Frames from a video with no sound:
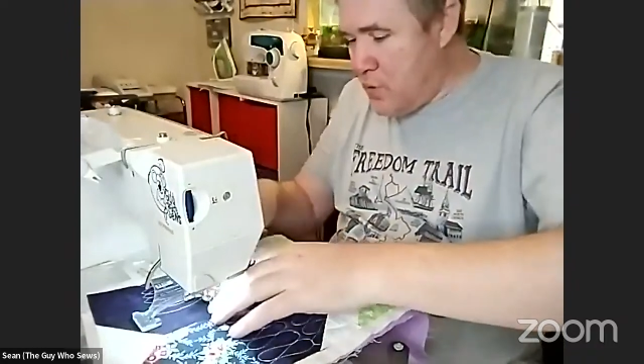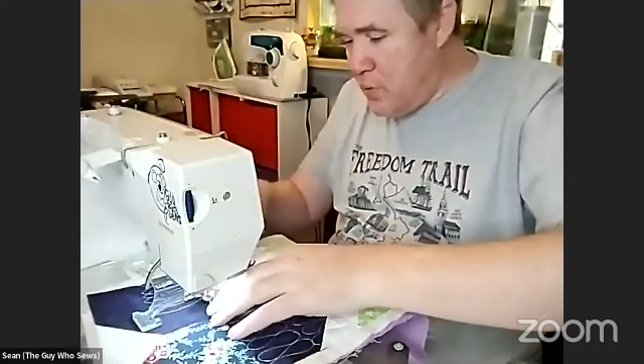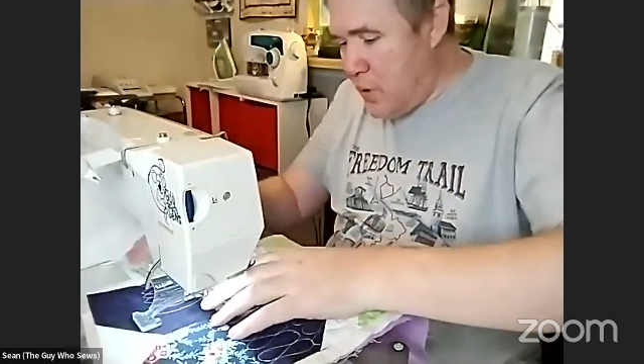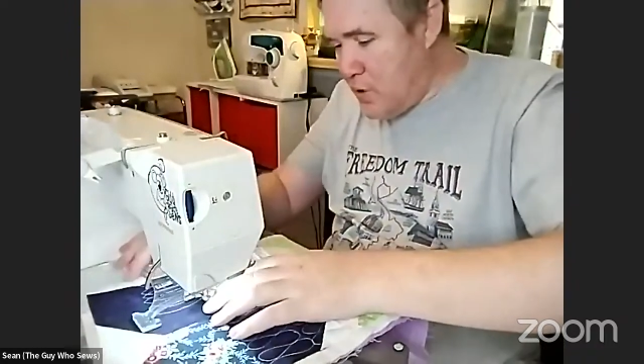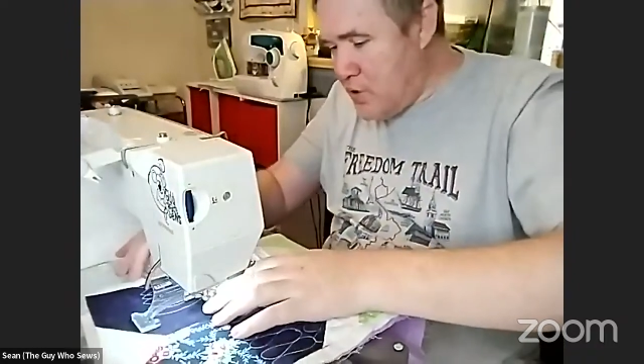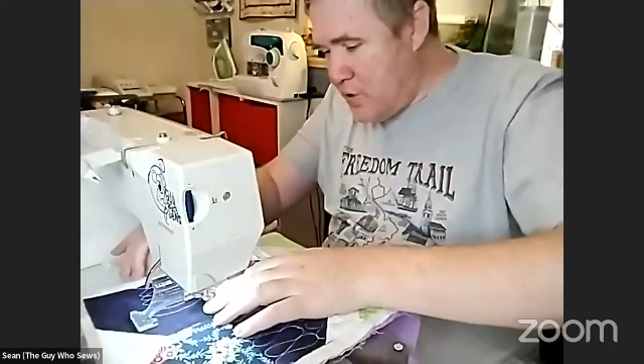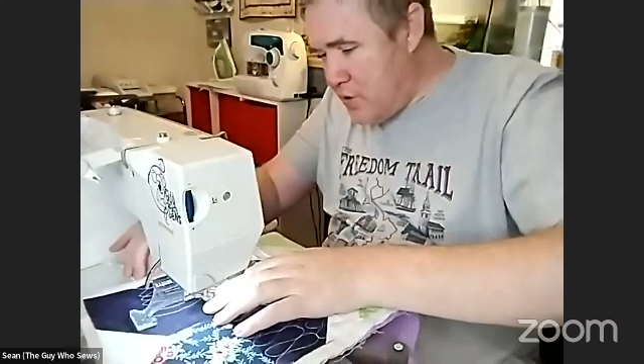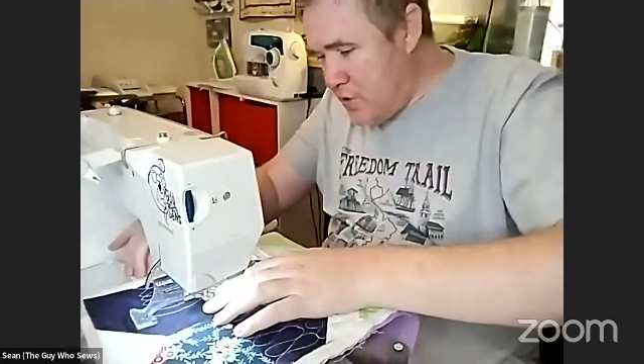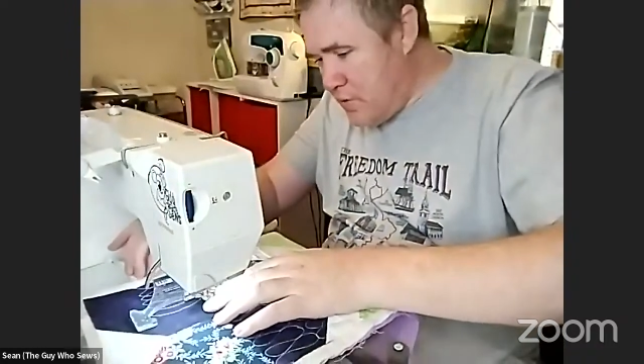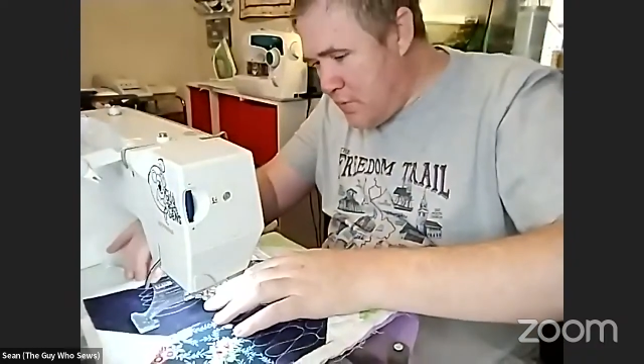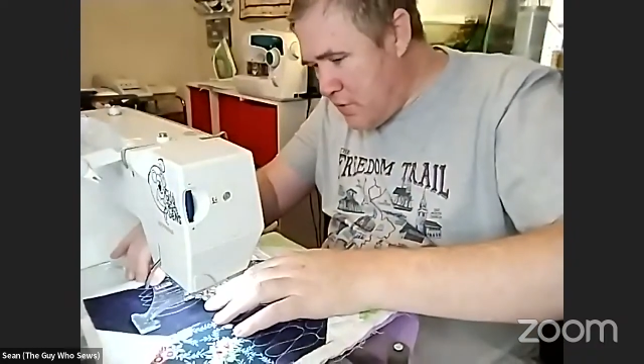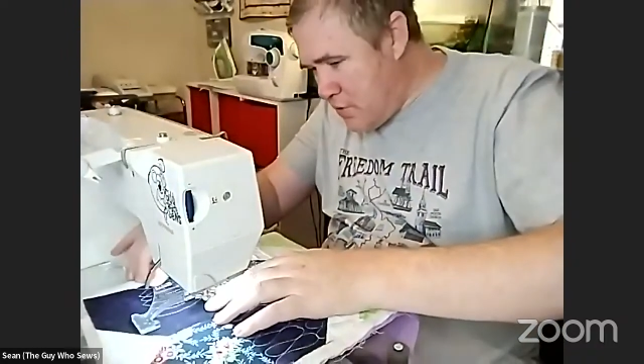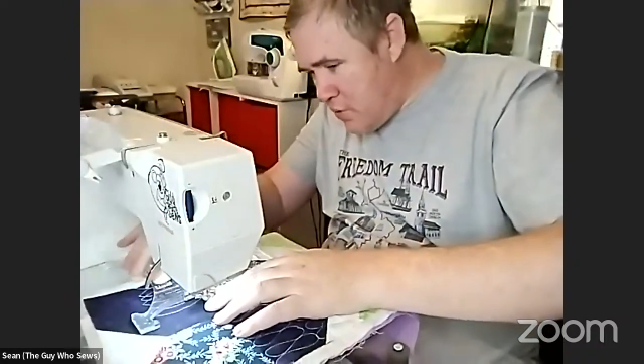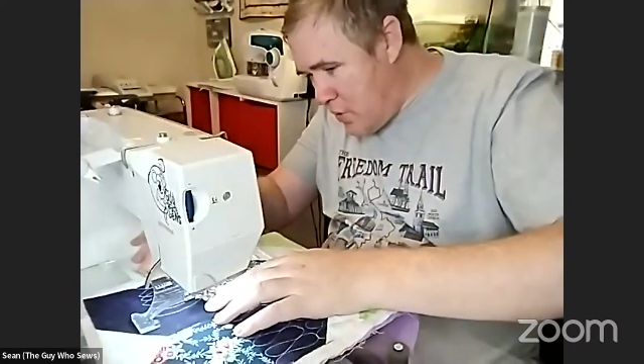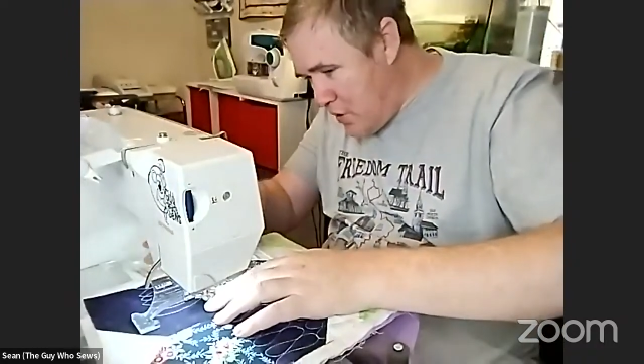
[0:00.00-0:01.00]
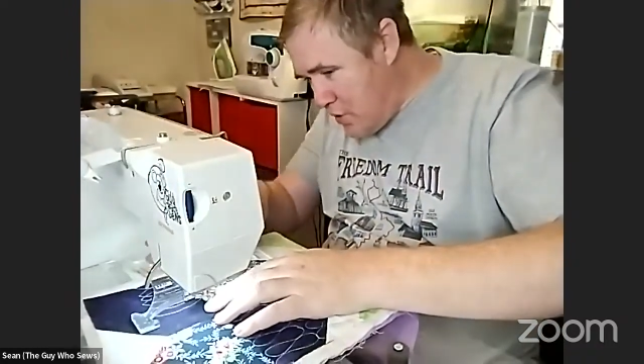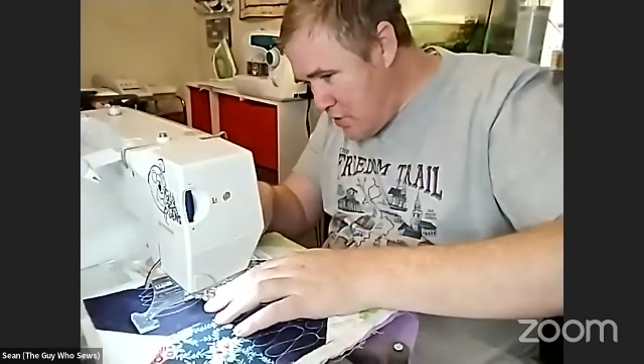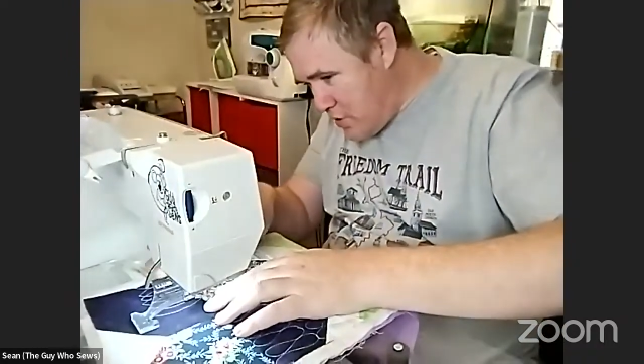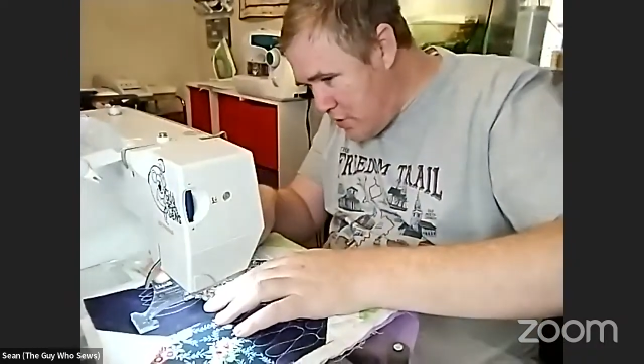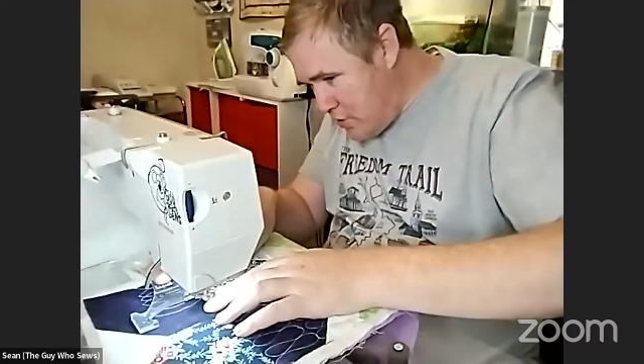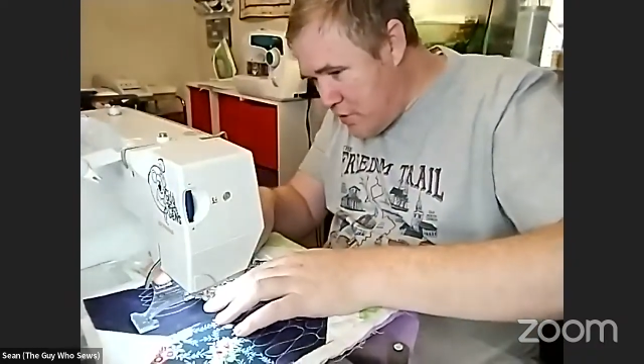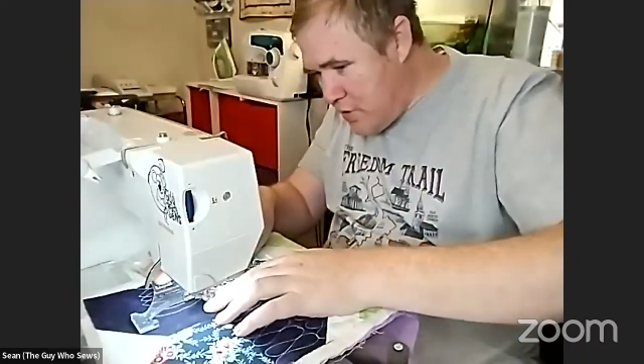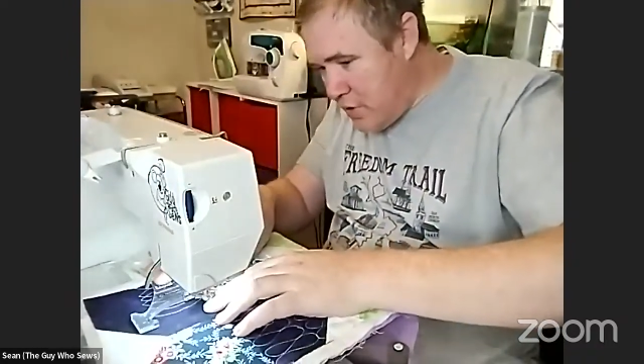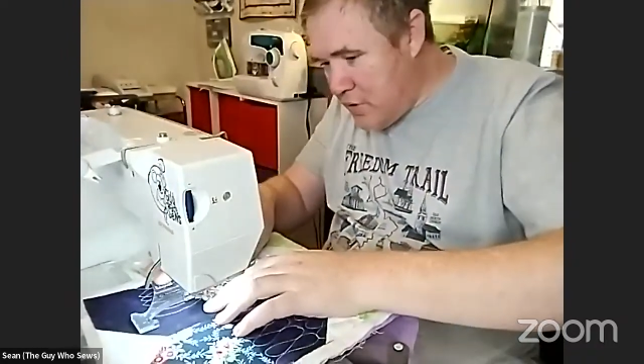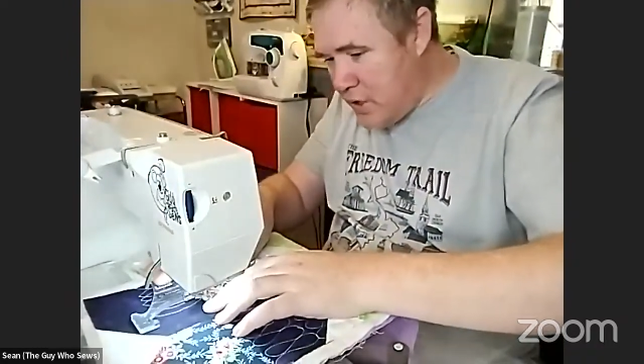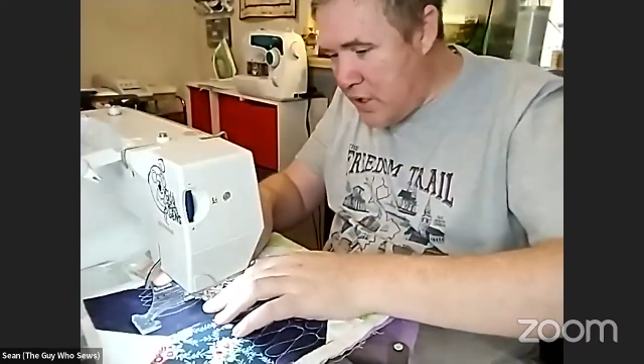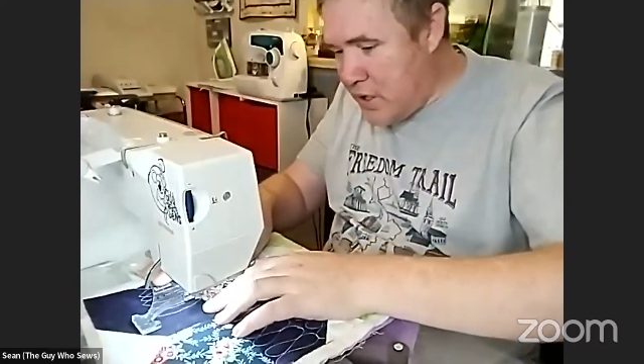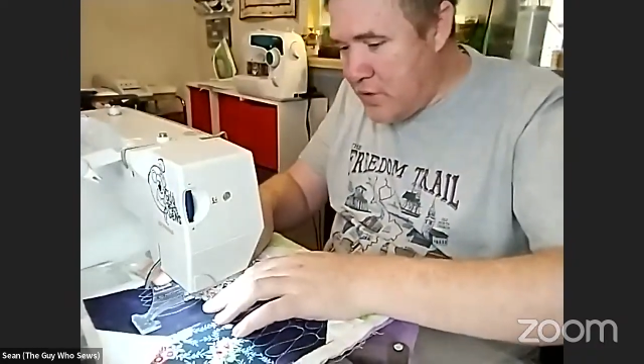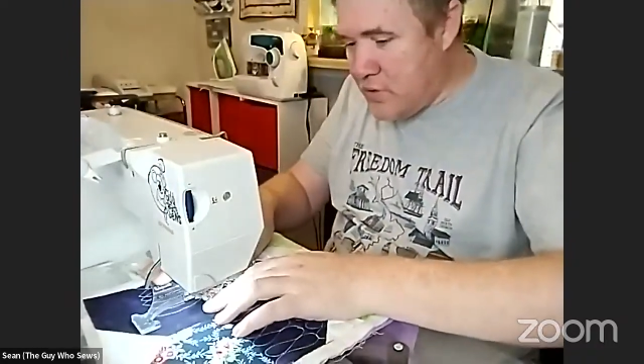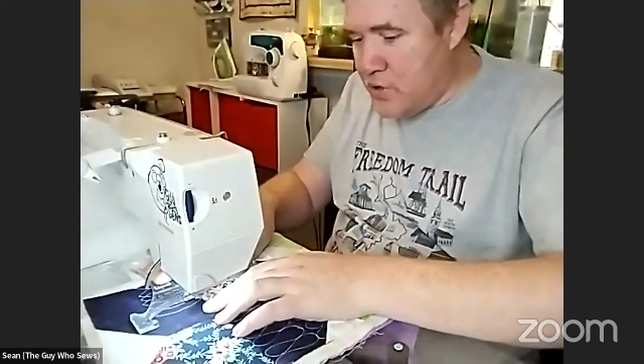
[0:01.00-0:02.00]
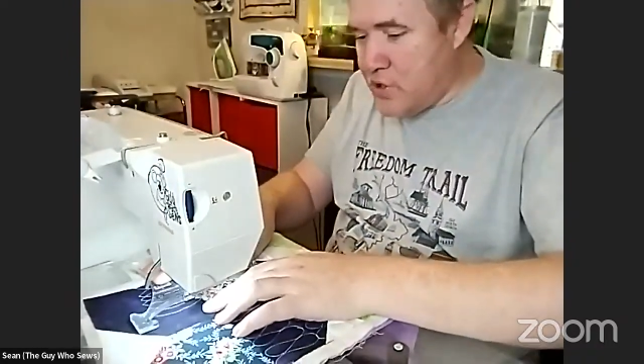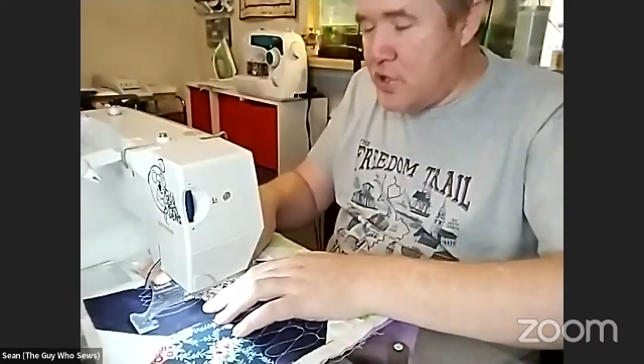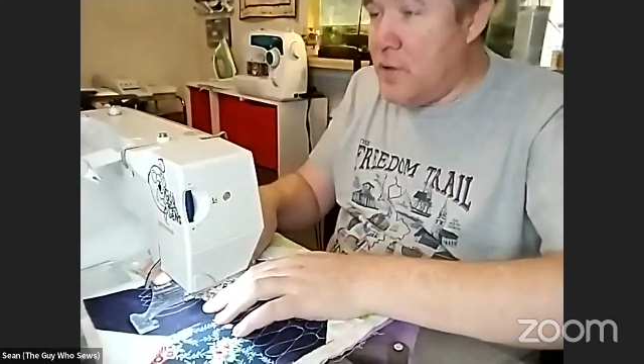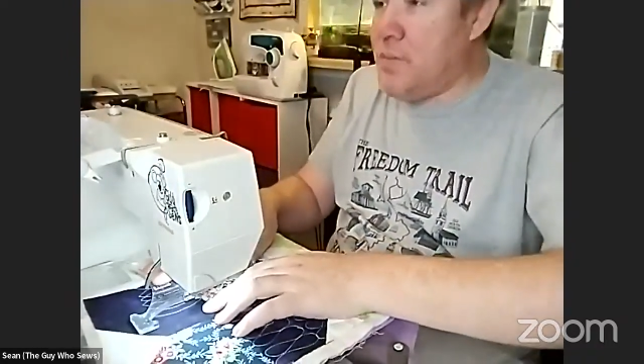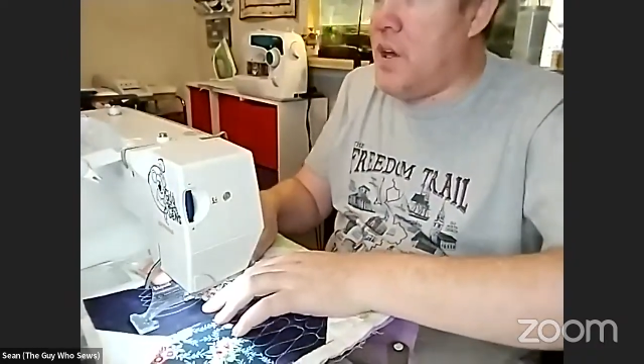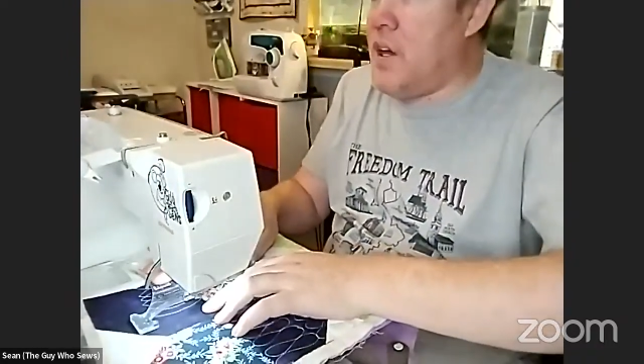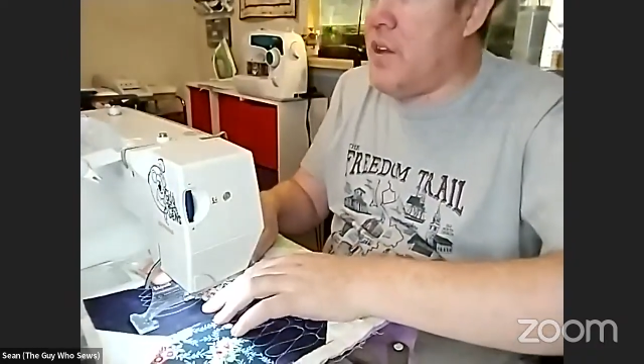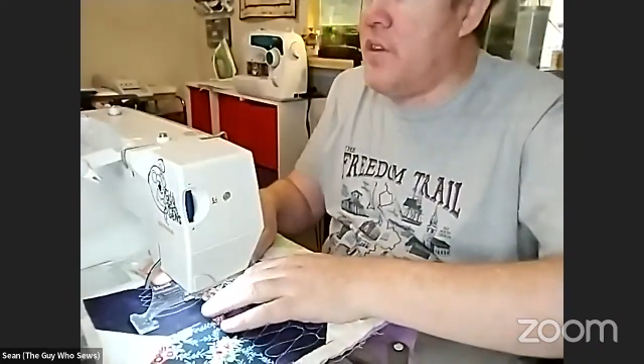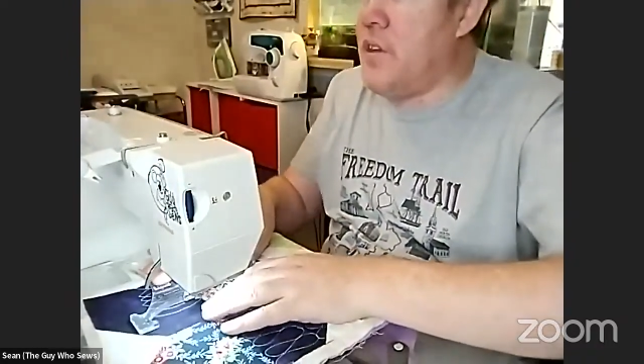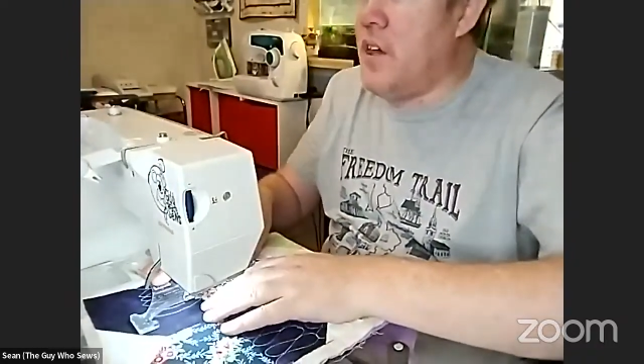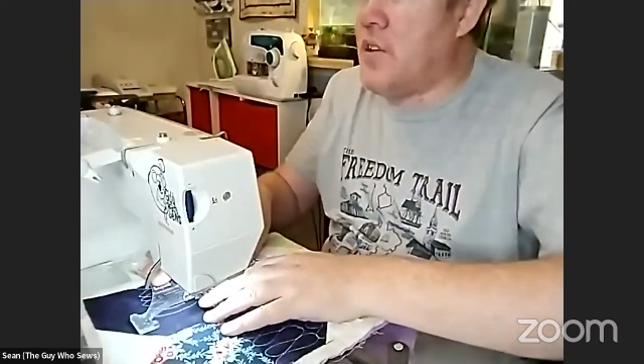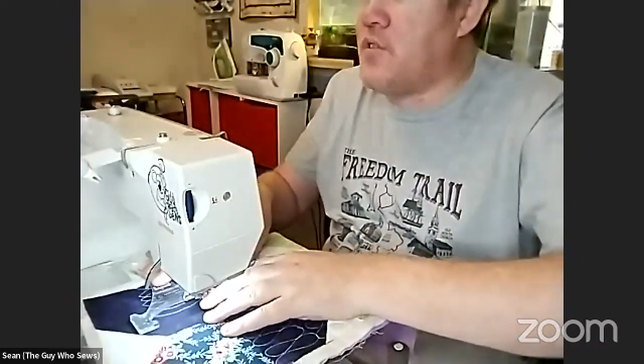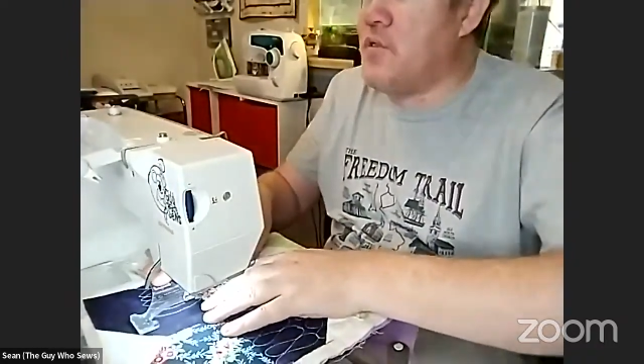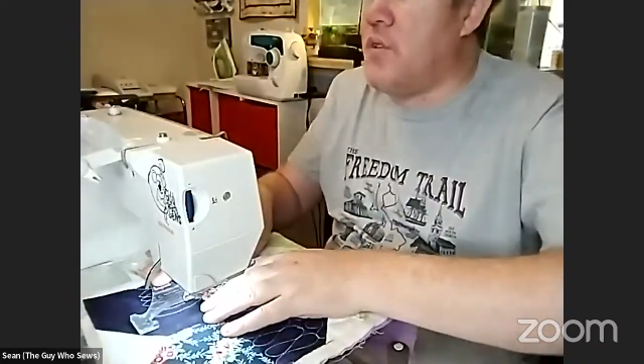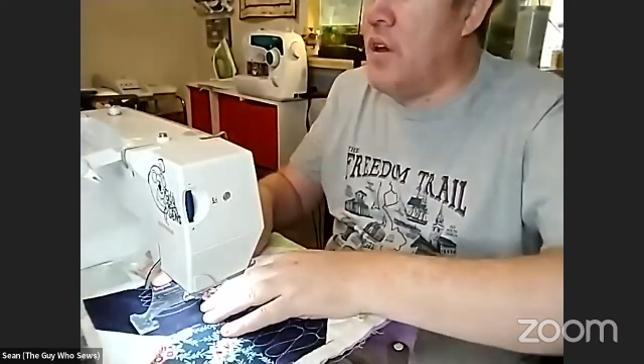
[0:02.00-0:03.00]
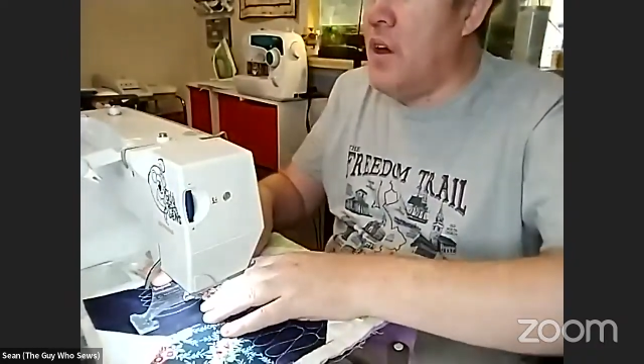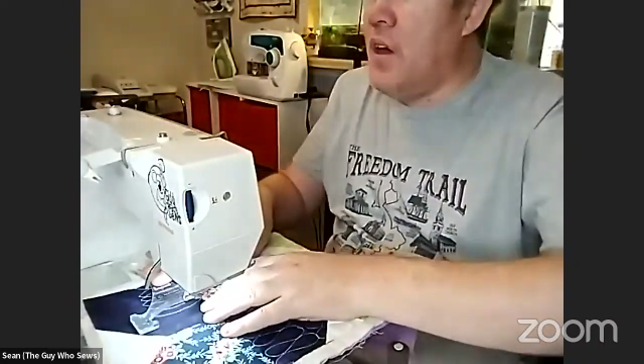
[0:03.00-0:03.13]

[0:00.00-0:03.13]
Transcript: quilted and donated and shipped out in the next